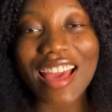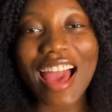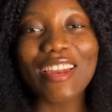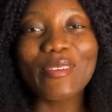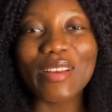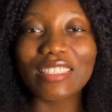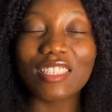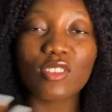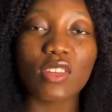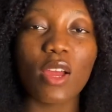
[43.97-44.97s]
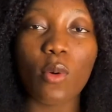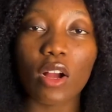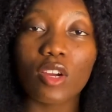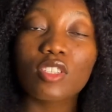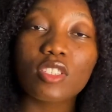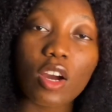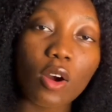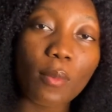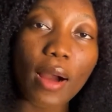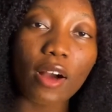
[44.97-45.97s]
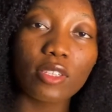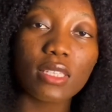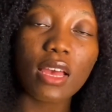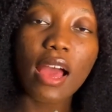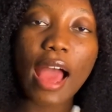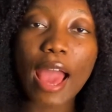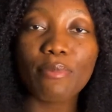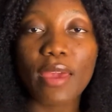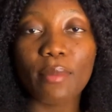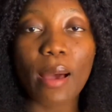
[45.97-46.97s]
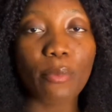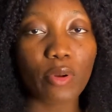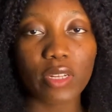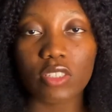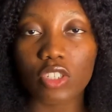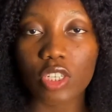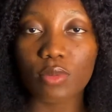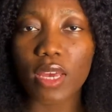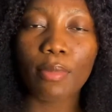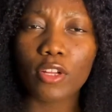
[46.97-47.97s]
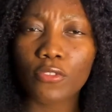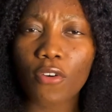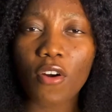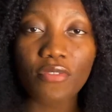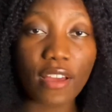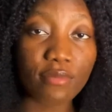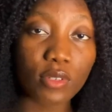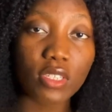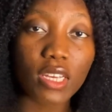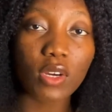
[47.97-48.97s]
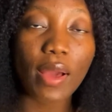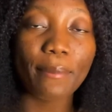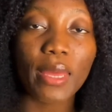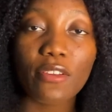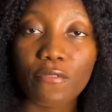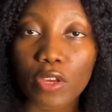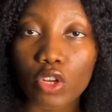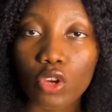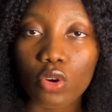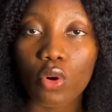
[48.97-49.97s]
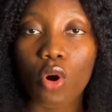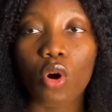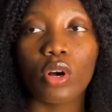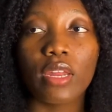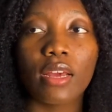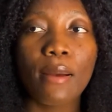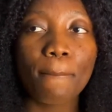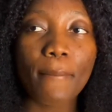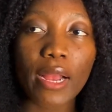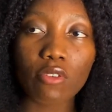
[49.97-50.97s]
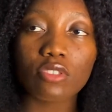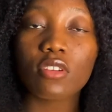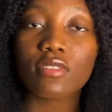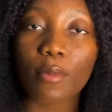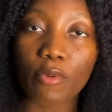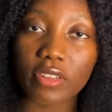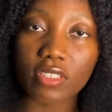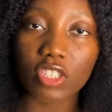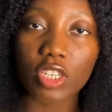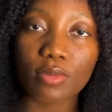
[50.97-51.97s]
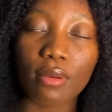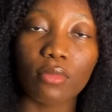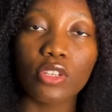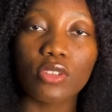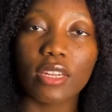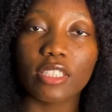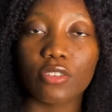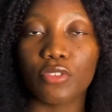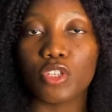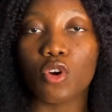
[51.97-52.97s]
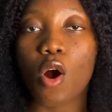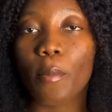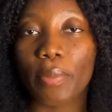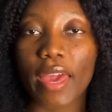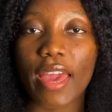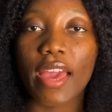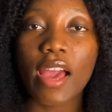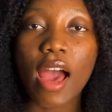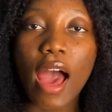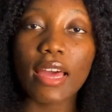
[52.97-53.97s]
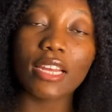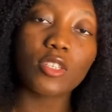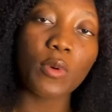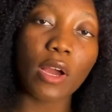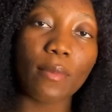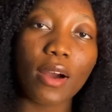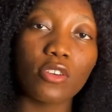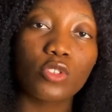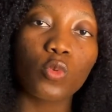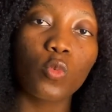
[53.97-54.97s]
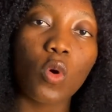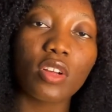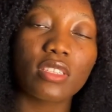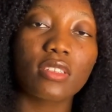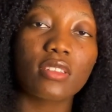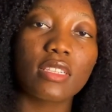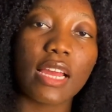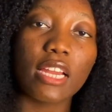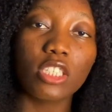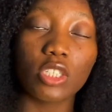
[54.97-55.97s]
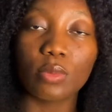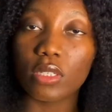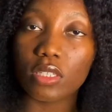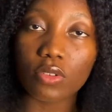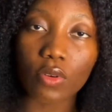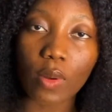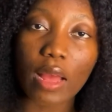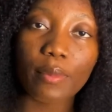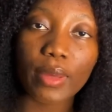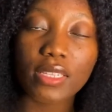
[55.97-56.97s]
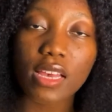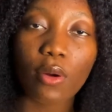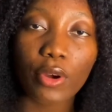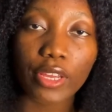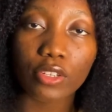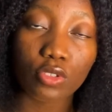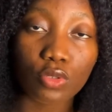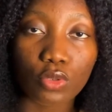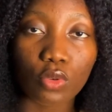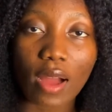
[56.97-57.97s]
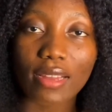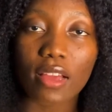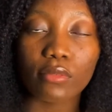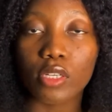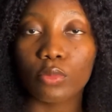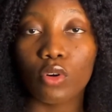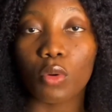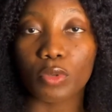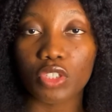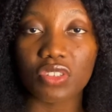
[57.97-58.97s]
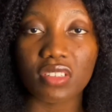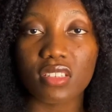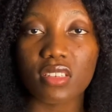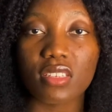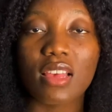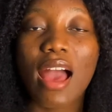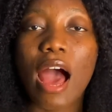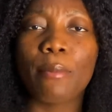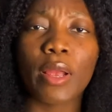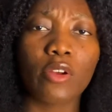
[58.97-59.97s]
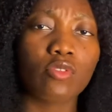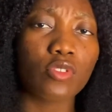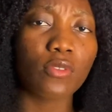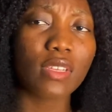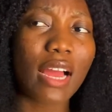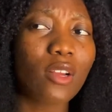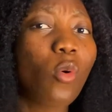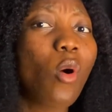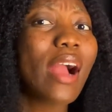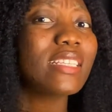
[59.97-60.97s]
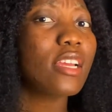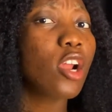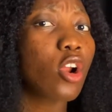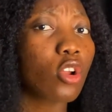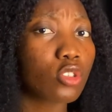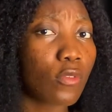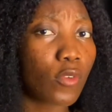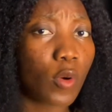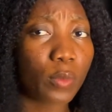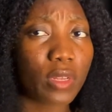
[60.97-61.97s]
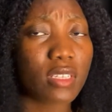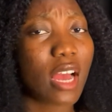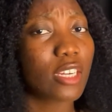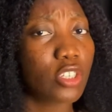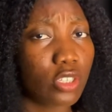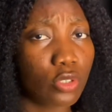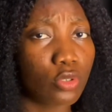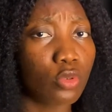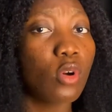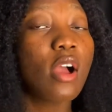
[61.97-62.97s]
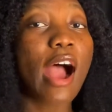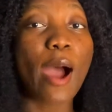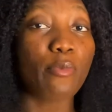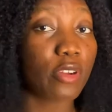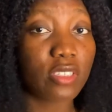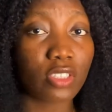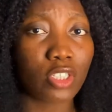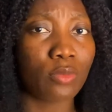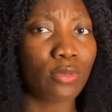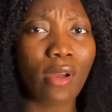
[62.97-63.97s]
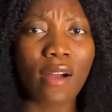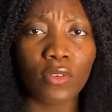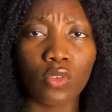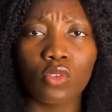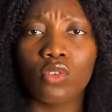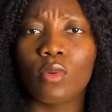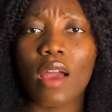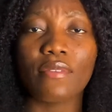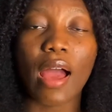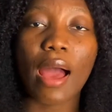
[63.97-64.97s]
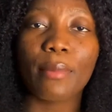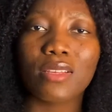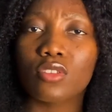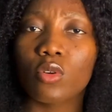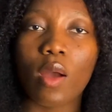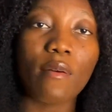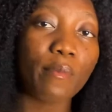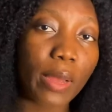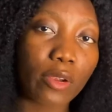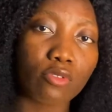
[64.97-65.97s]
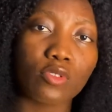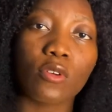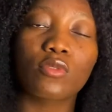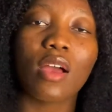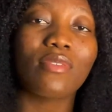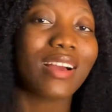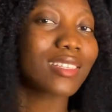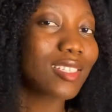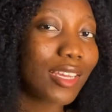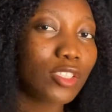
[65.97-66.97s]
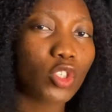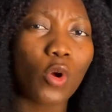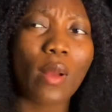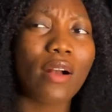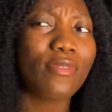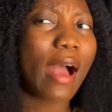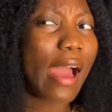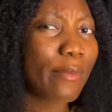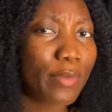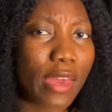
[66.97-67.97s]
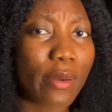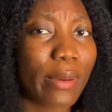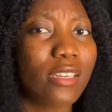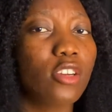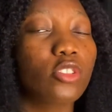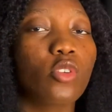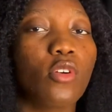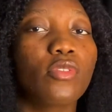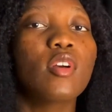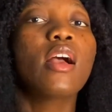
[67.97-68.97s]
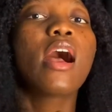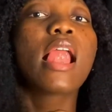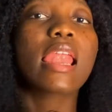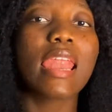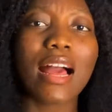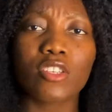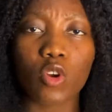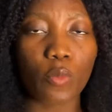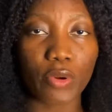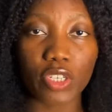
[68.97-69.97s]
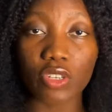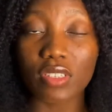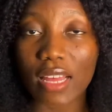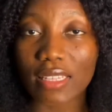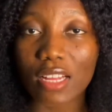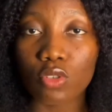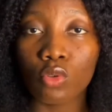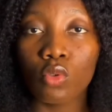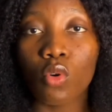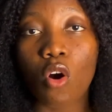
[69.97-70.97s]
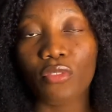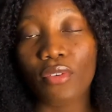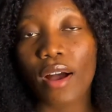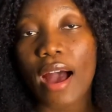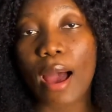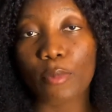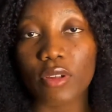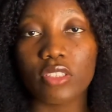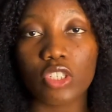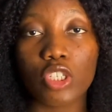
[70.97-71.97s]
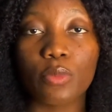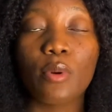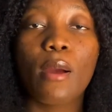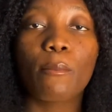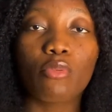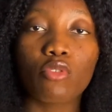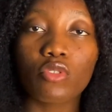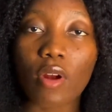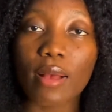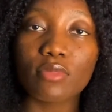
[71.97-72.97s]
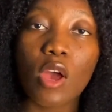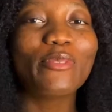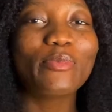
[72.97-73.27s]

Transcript: Anyways, today we're going to talk about IBM apprenticeships. About 4 or 5 months ago, I made a video on Microsoft apprenticeships. I'm going to link the video up here, and I spoke about what the eligibility requirements are, what you need to do, and the available opportunities at Microsoft. And quite a lot of companies actually do apprenticeships. We Google, we have Amazon, we have Microsoft, we have Accenture, we have IBM, and a lot of large corporations like that who offer apprenticeship programs.